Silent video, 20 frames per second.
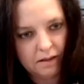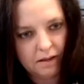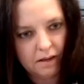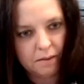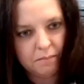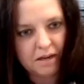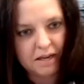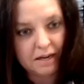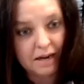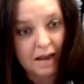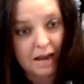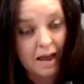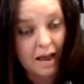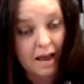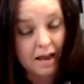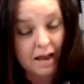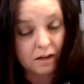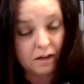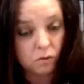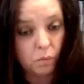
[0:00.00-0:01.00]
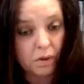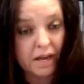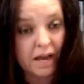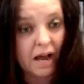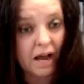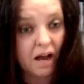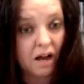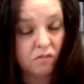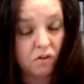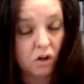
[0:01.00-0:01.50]
I mean, and we
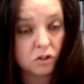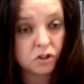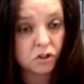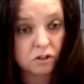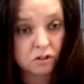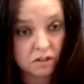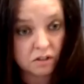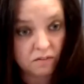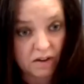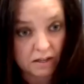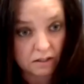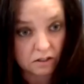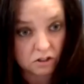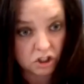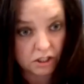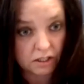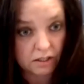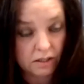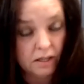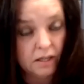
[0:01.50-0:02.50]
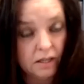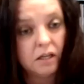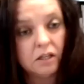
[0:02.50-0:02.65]
have alternative energy